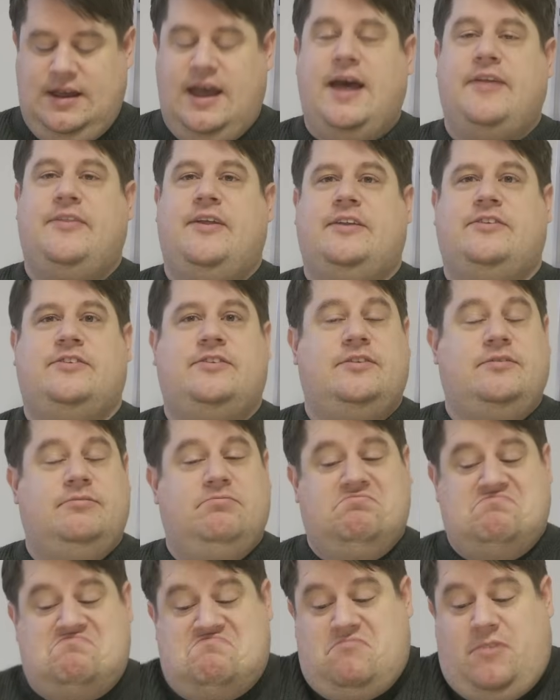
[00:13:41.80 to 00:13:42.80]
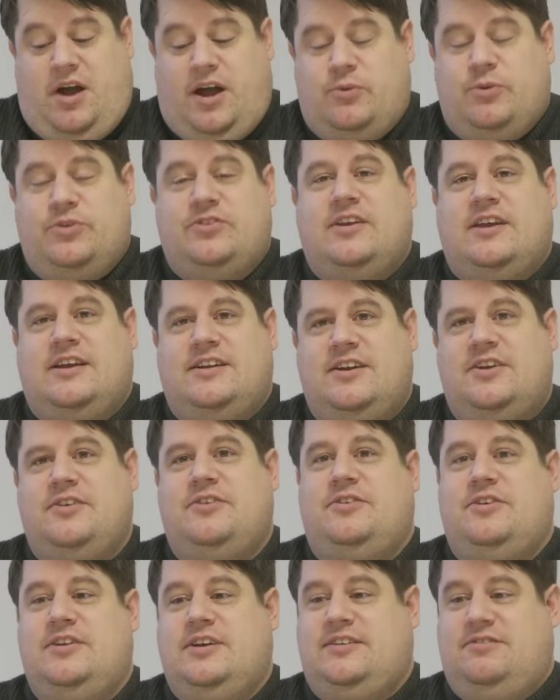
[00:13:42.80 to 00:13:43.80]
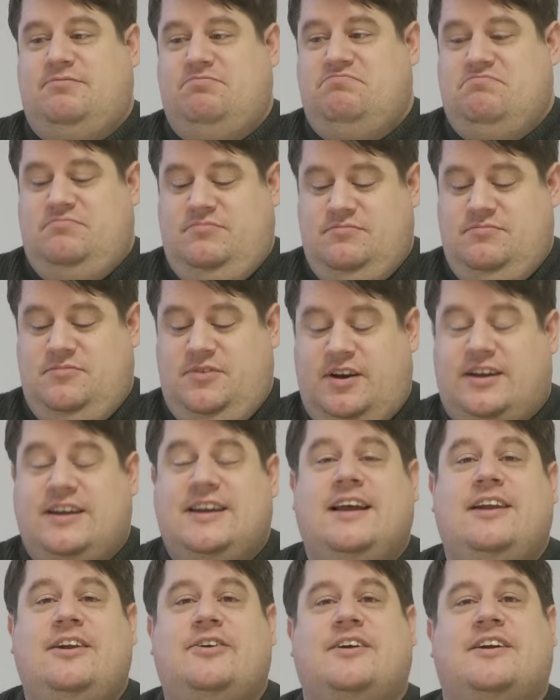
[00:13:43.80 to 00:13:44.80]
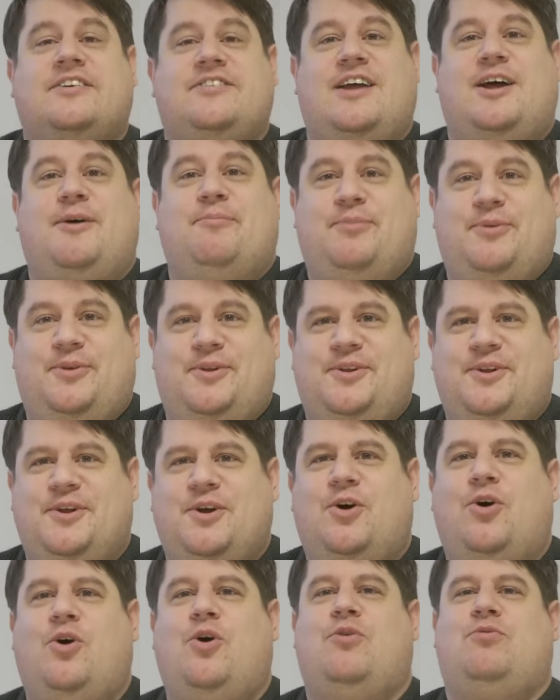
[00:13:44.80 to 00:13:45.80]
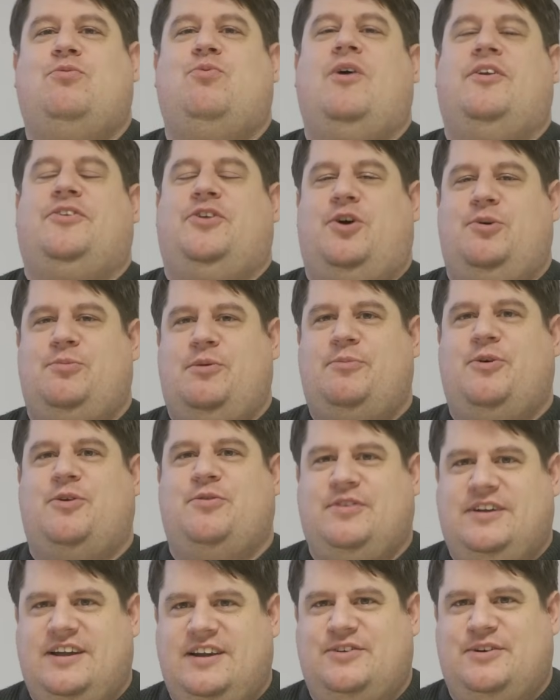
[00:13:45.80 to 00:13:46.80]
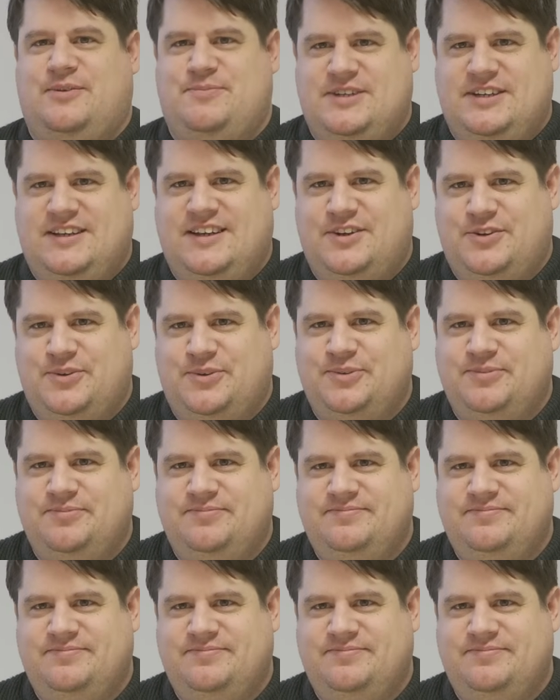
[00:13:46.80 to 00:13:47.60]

And that's, I would say, the, the, a killer example of what homomorphic encryption can do.